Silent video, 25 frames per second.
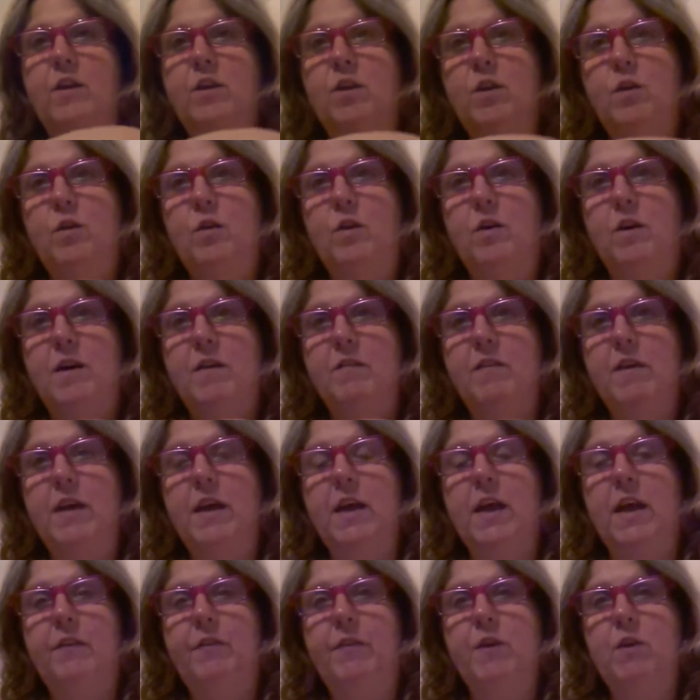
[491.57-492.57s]
do love
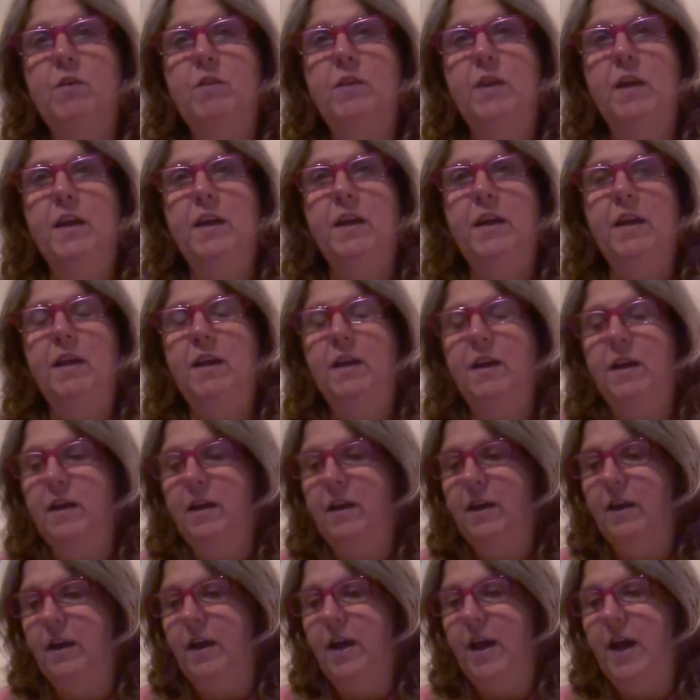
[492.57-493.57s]
it. There's a
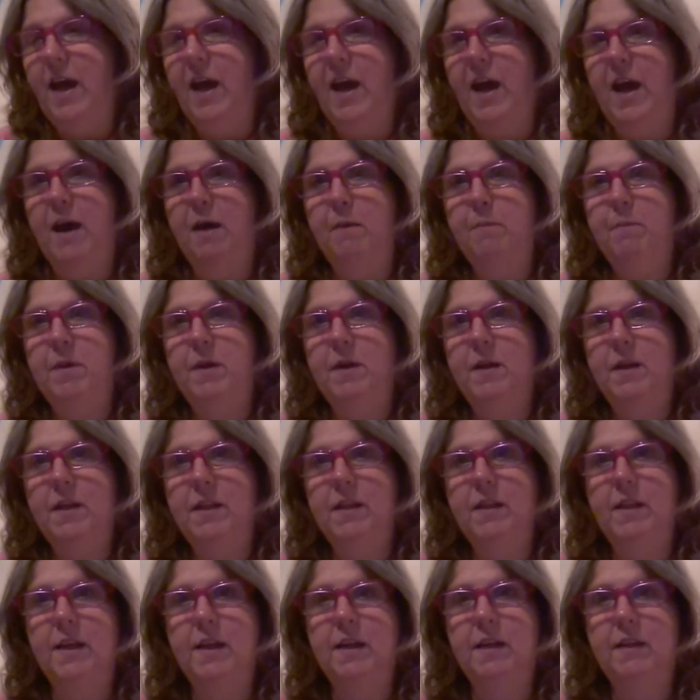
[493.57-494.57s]
app
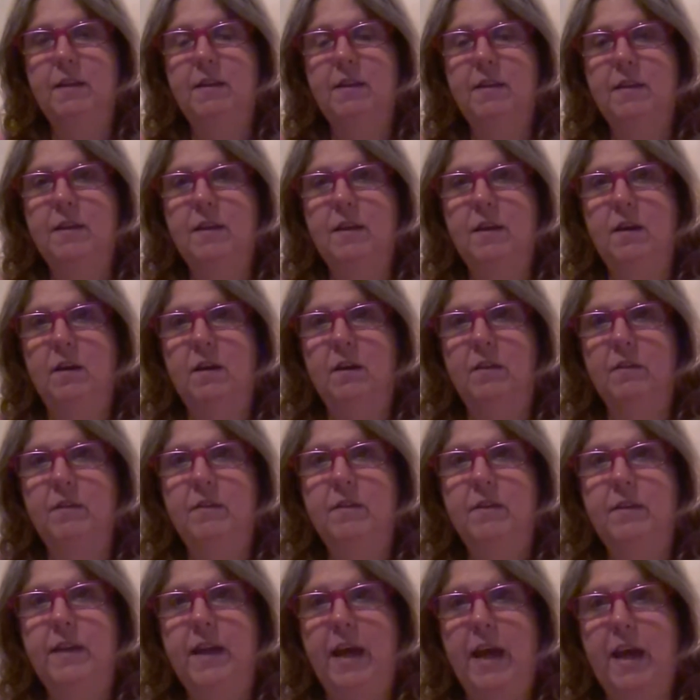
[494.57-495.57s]
that's called
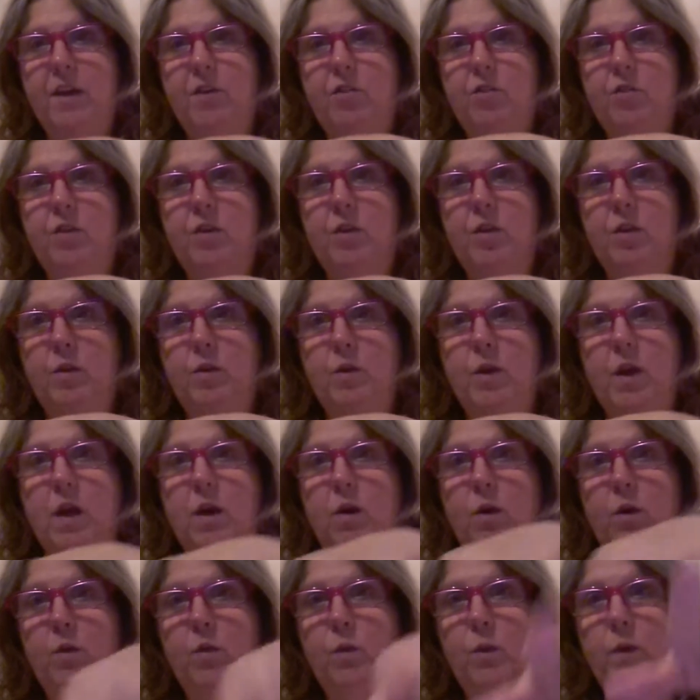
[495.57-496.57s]
Stash to
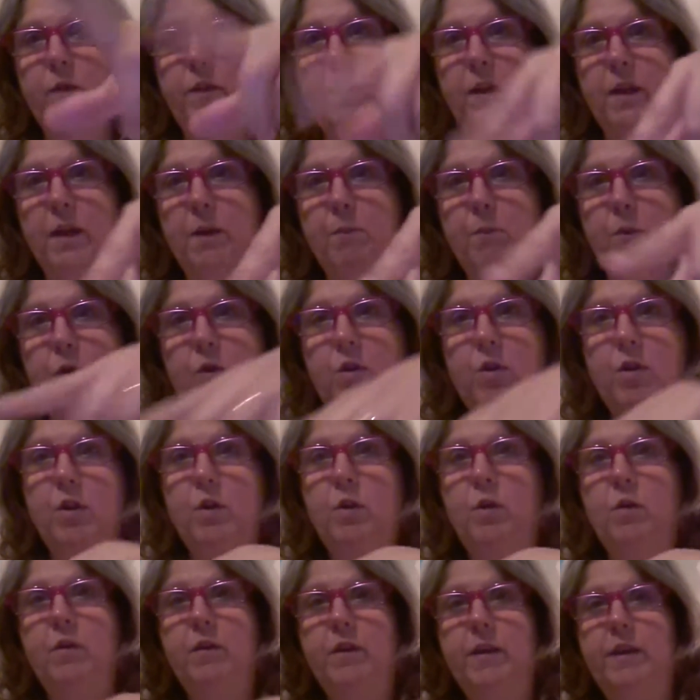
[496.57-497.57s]
Go with the number
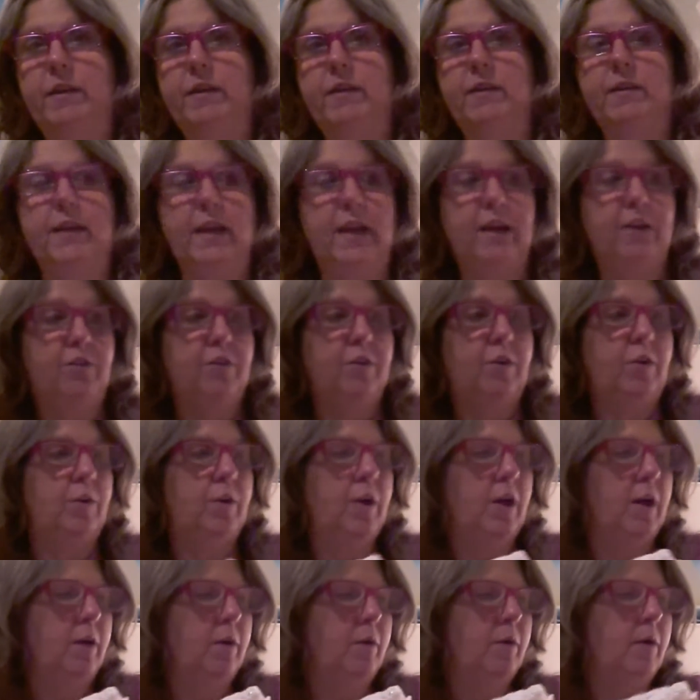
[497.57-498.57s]
2, Stash to
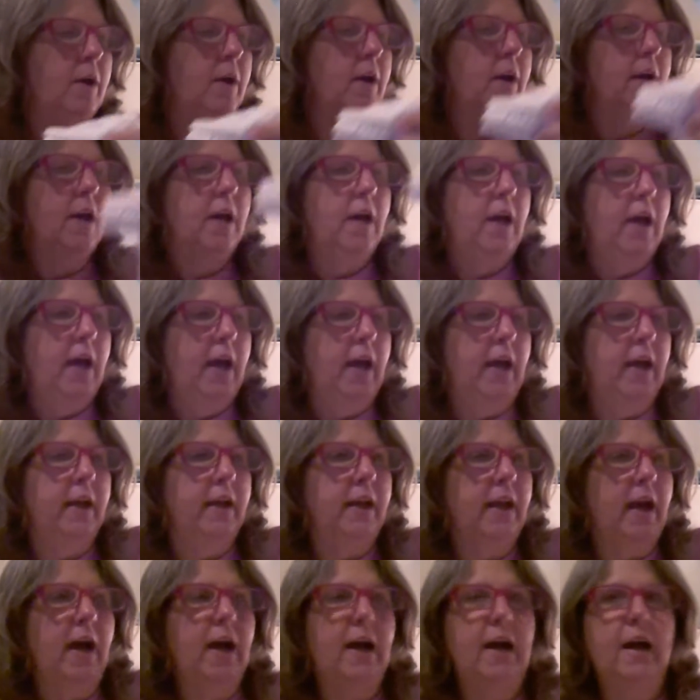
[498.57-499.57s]
Go,
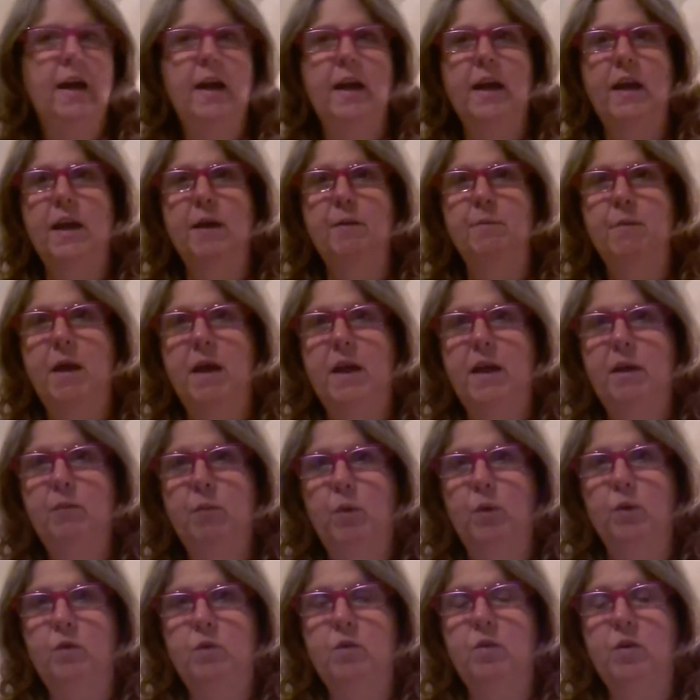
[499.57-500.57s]
and I am
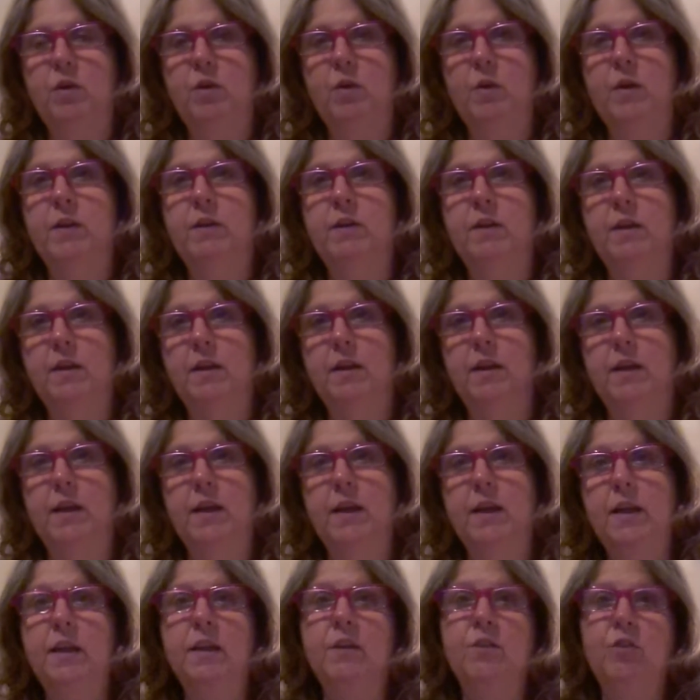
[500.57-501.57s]
able to, it's
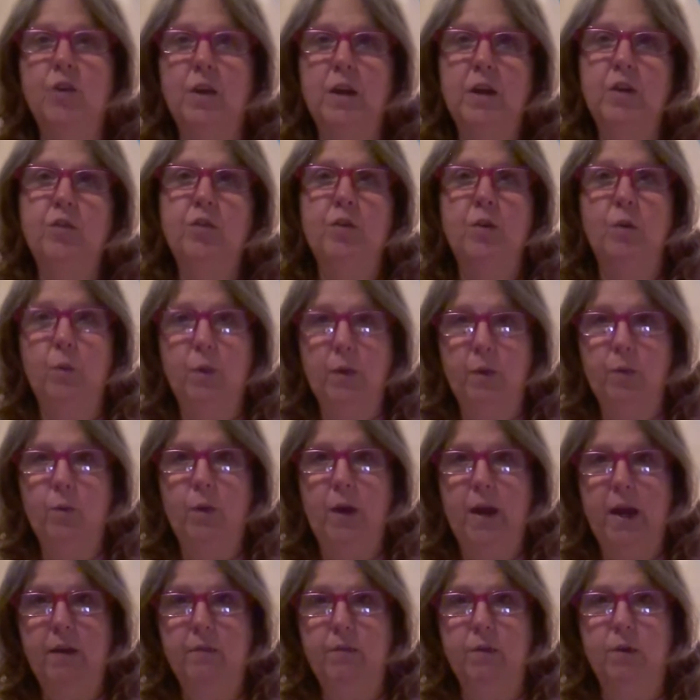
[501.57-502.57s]
in conjunction with
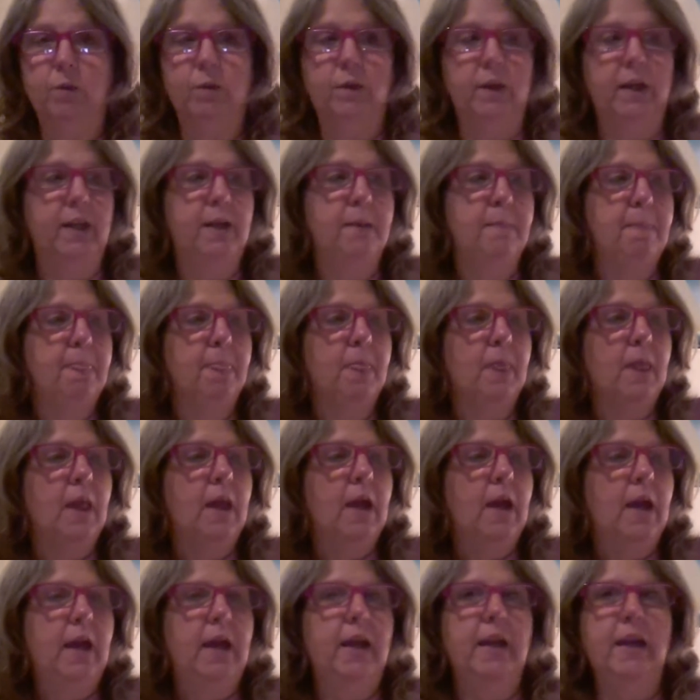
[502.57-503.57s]
Ravelry,
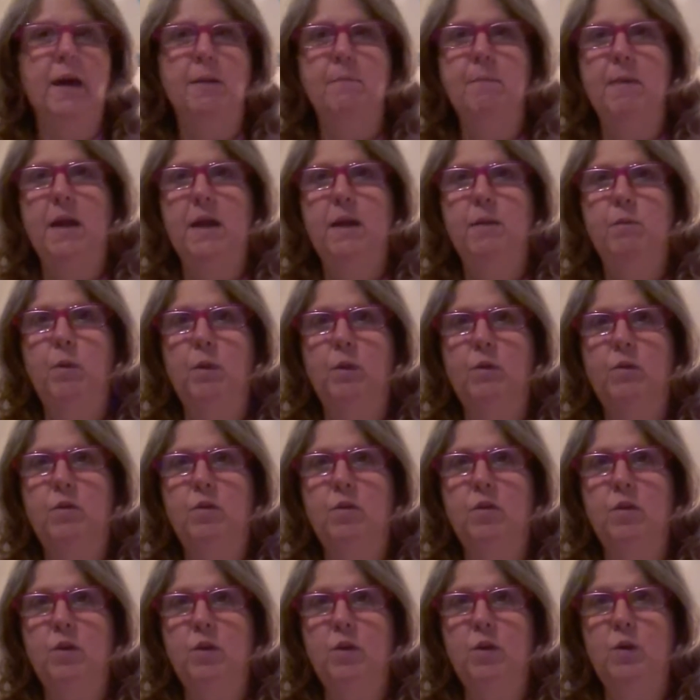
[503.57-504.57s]
and I'm able
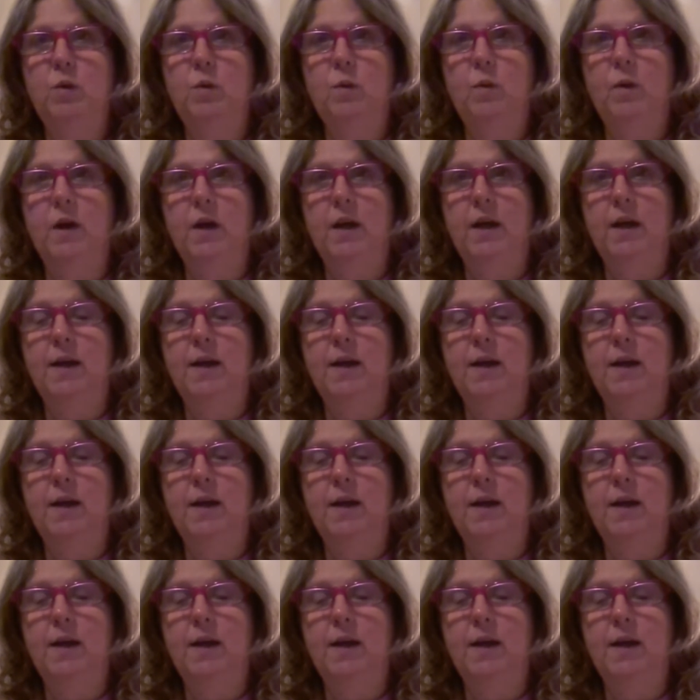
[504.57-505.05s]
to